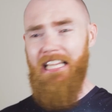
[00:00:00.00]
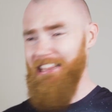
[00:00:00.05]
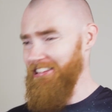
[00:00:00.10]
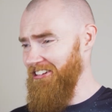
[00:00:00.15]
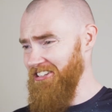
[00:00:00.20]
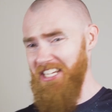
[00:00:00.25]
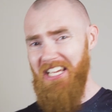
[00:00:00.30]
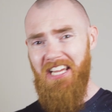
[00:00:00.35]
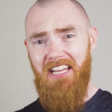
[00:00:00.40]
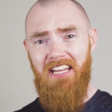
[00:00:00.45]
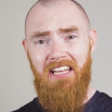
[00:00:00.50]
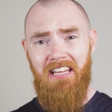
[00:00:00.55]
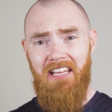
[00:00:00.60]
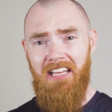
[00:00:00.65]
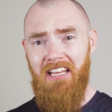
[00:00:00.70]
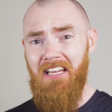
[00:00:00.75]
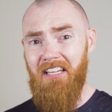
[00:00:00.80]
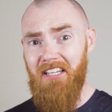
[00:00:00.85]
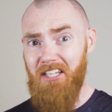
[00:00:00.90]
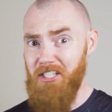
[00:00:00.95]
Does it?
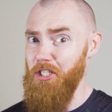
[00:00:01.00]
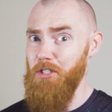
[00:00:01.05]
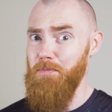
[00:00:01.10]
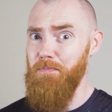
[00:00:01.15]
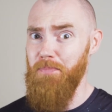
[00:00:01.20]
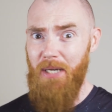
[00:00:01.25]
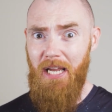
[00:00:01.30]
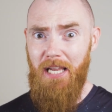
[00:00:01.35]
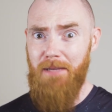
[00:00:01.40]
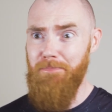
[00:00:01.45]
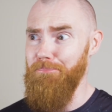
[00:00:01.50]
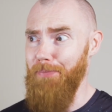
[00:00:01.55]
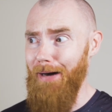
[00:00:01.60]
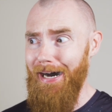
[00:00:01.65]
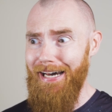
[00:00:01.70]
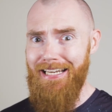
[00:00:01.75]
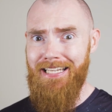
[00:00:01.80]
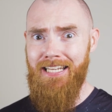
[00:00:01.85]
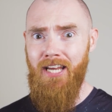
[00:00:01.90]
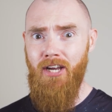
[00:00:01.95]
Because it's pretty
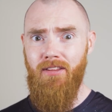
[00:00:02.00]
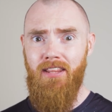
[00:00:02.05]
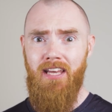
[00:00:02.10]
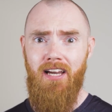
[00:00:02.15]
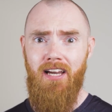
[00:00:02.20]
barren out